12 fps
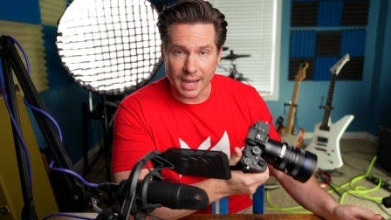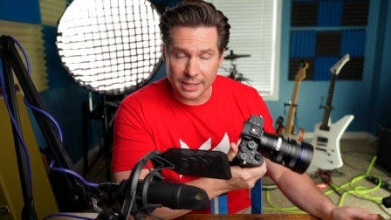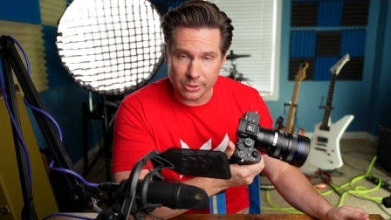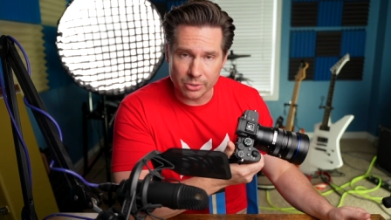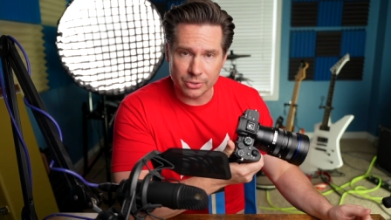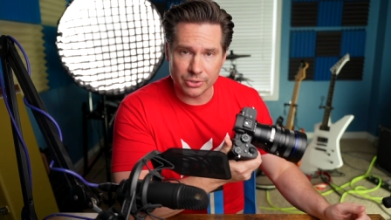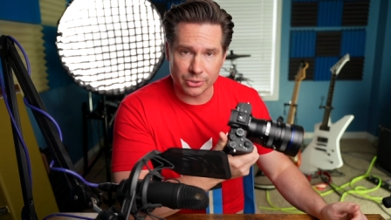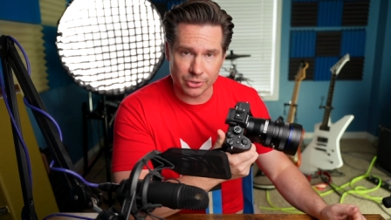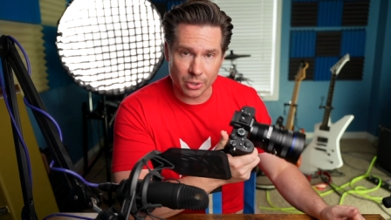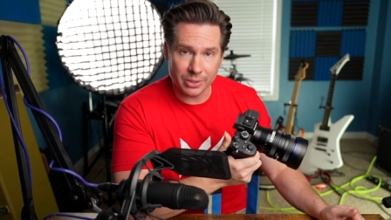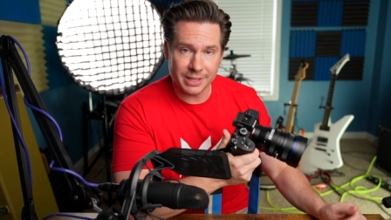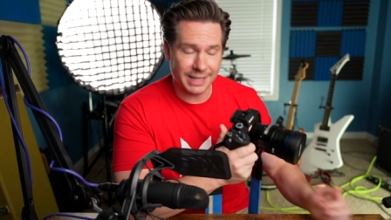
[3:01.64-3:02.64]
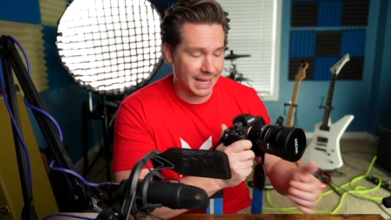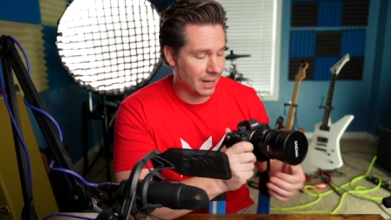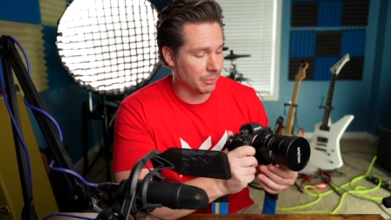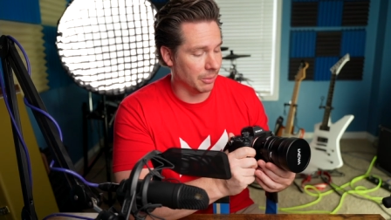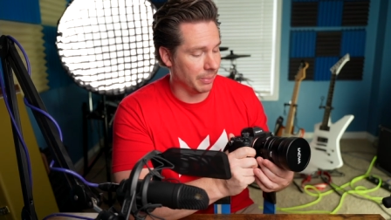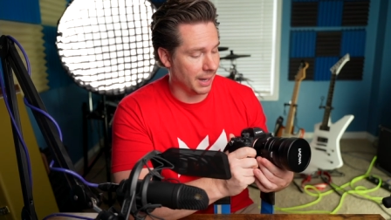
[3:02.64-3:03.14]
I use Sony
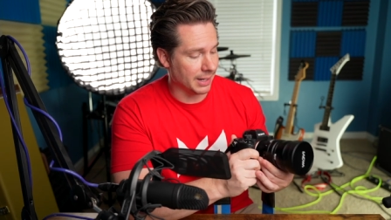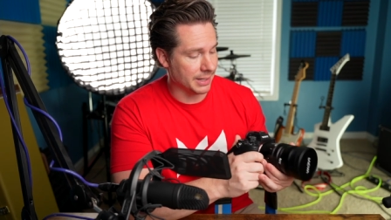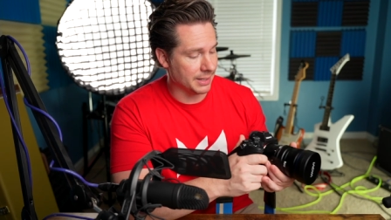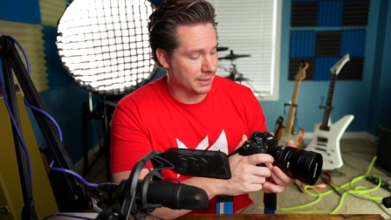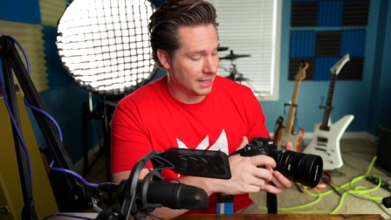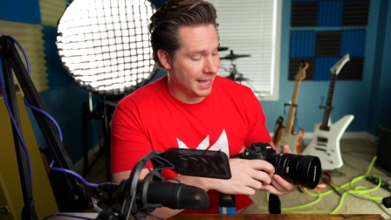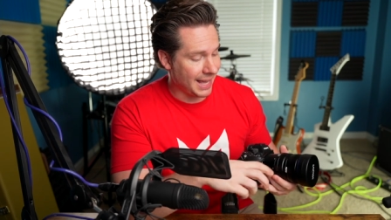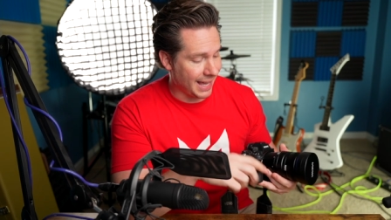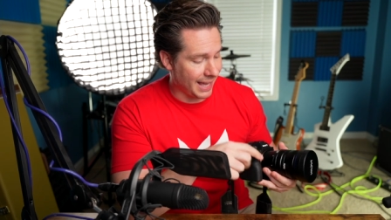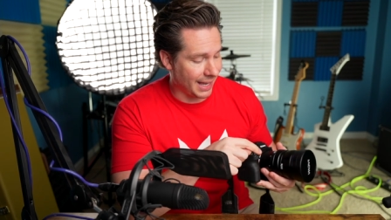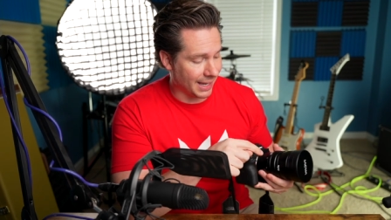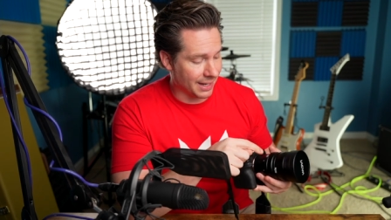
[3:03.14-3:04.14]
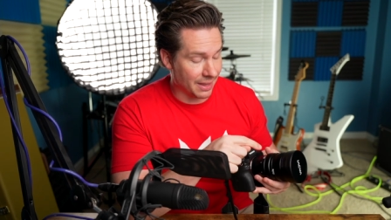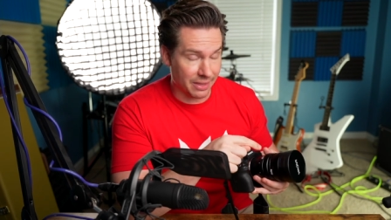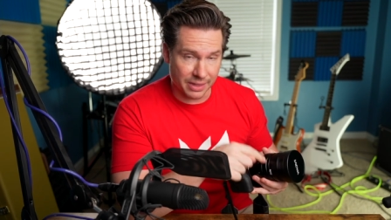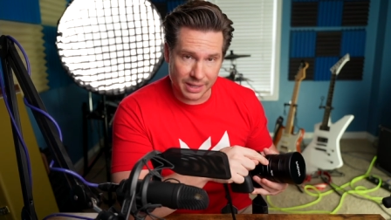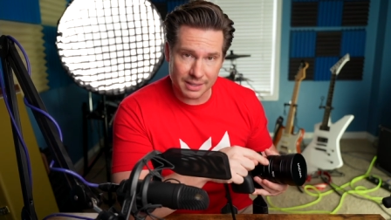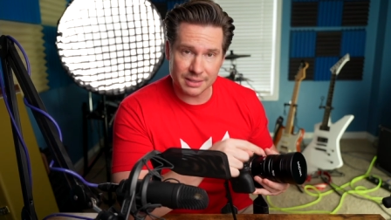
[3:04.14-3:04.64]
camera bodies and
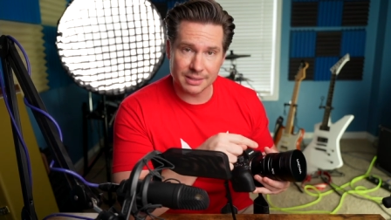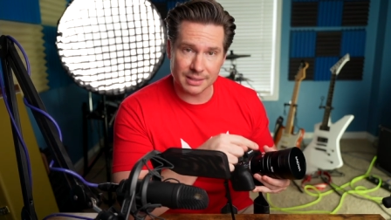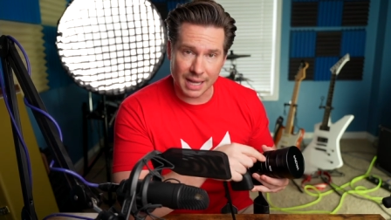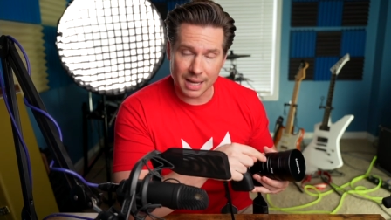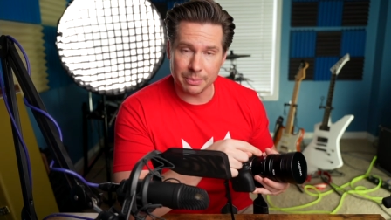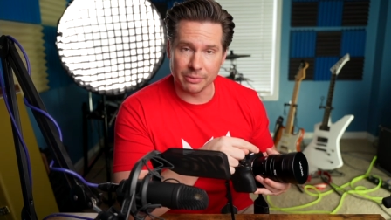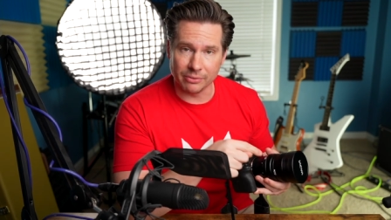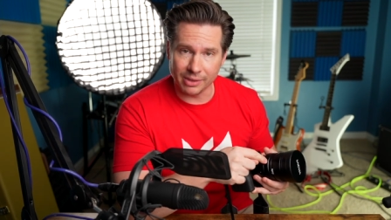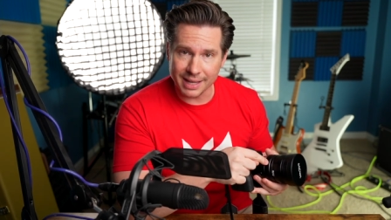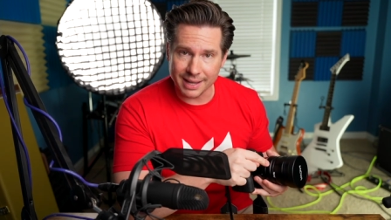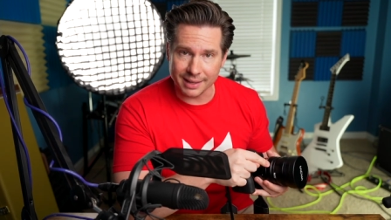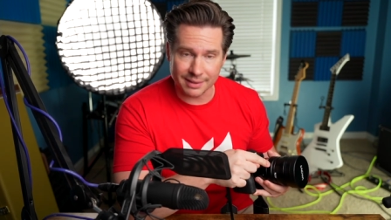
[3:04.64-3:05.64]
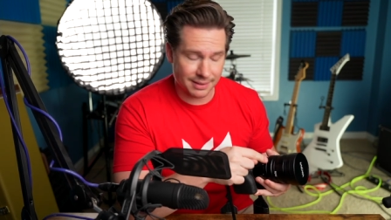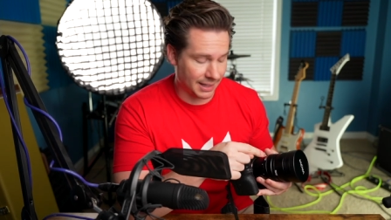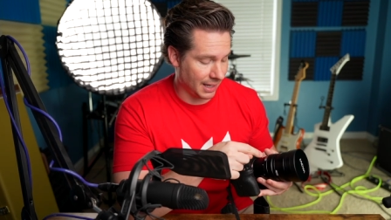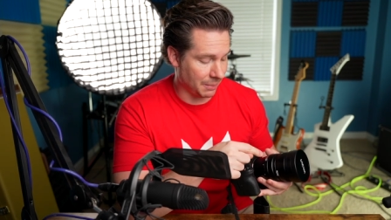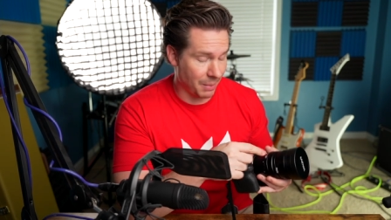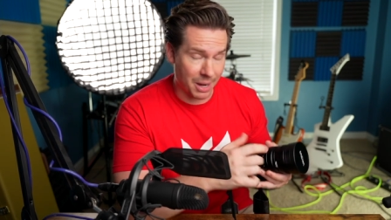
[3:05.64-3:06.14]
this type of lens
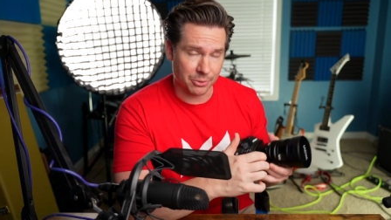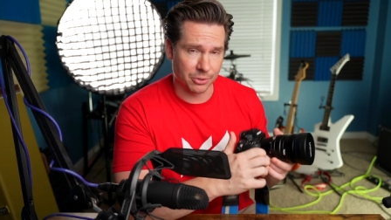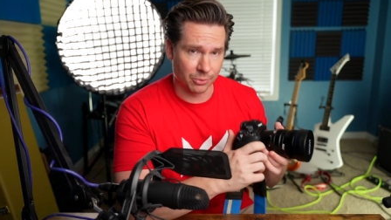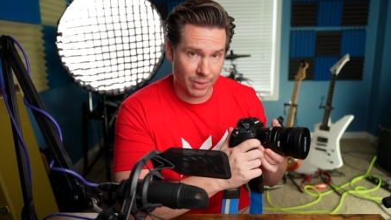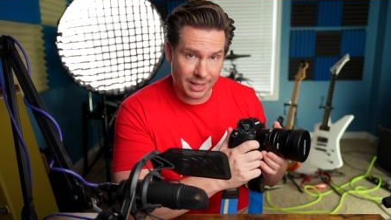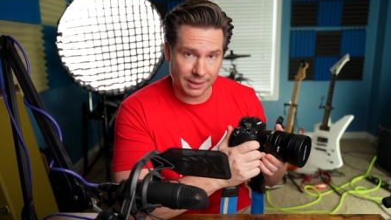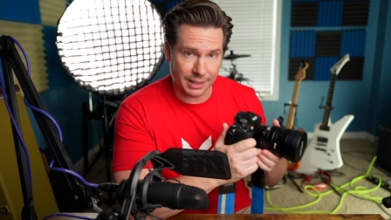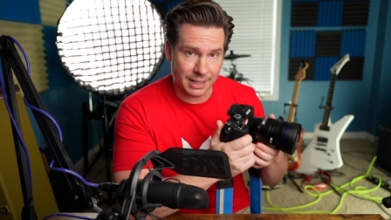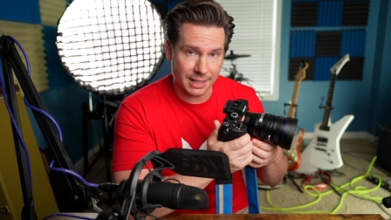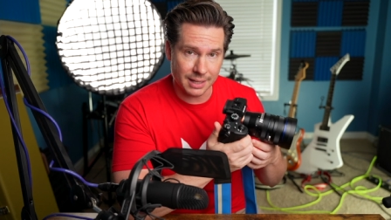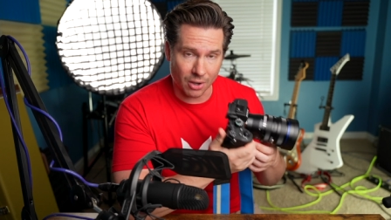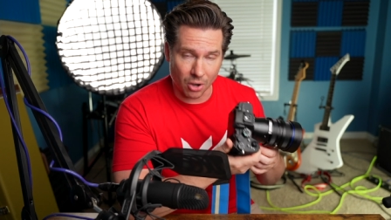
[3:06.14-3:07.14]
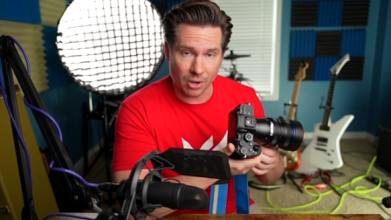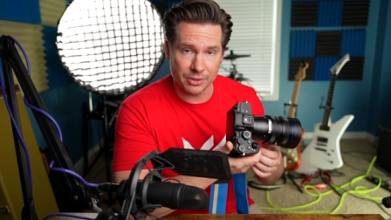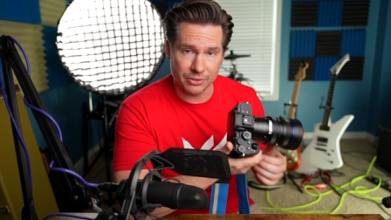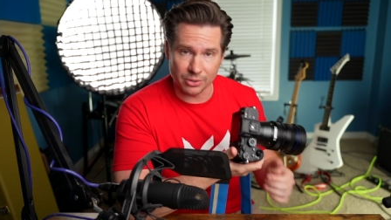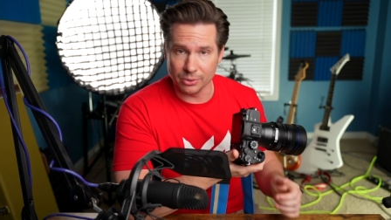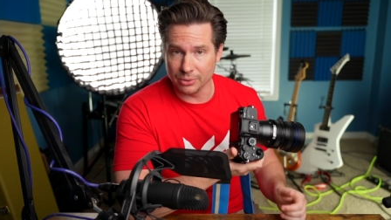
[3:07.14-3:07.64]
can mount directly
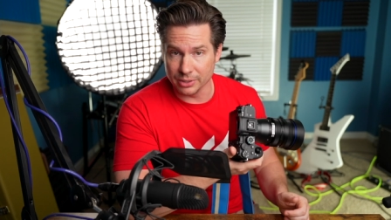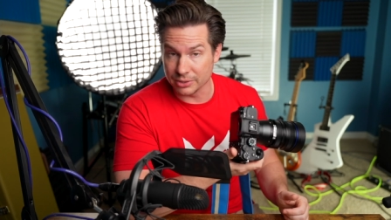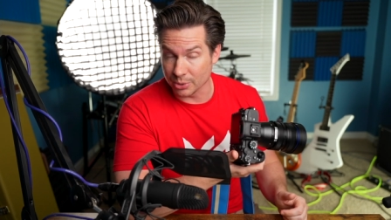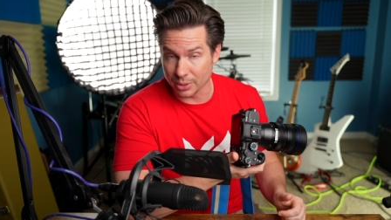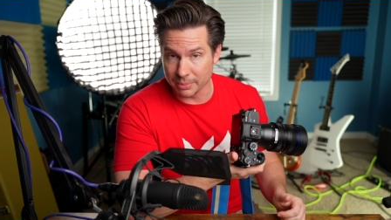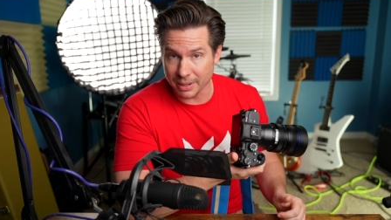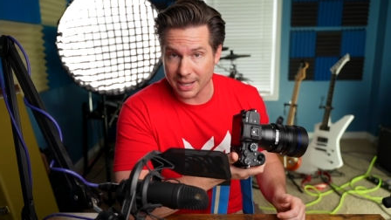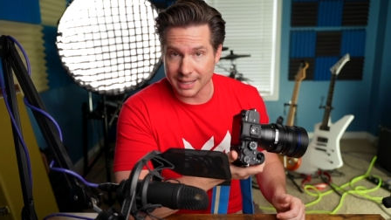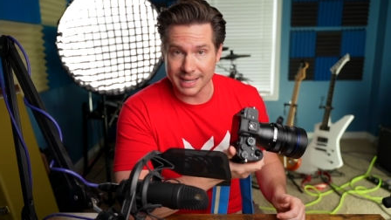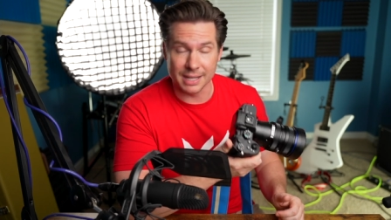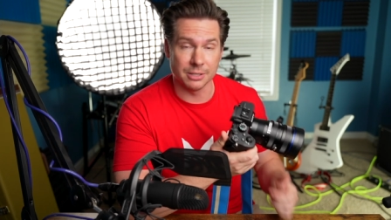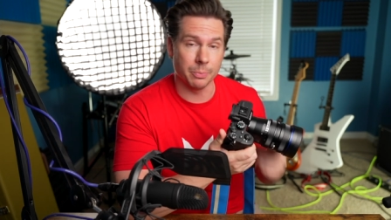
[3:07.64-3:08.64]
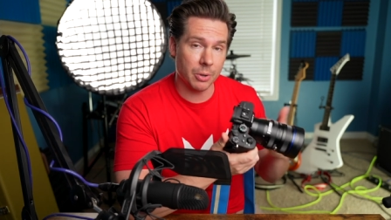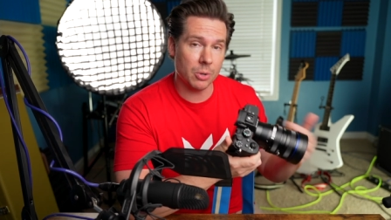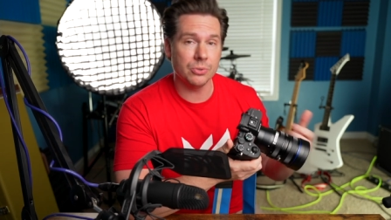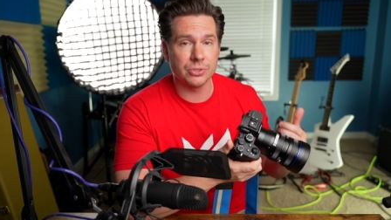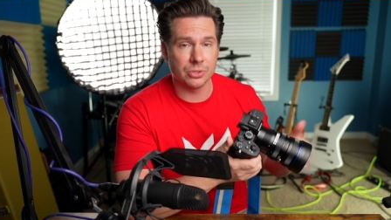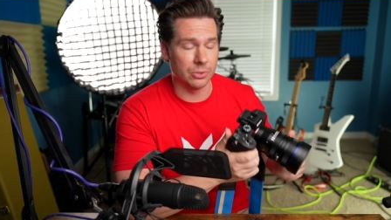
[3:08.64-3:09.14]
onto the Sony body as
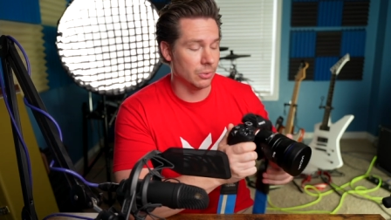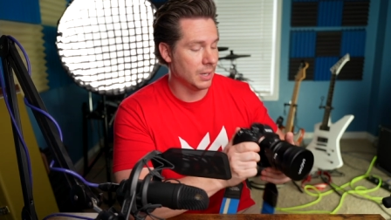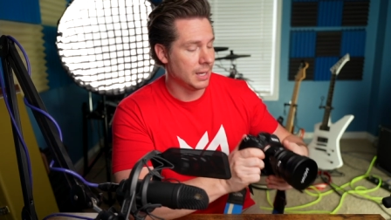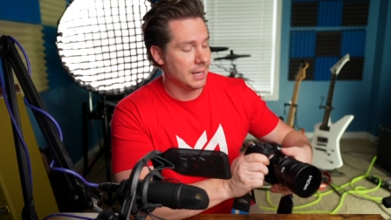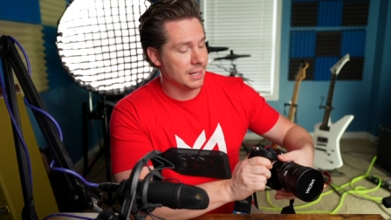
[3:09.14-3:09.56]
opposed to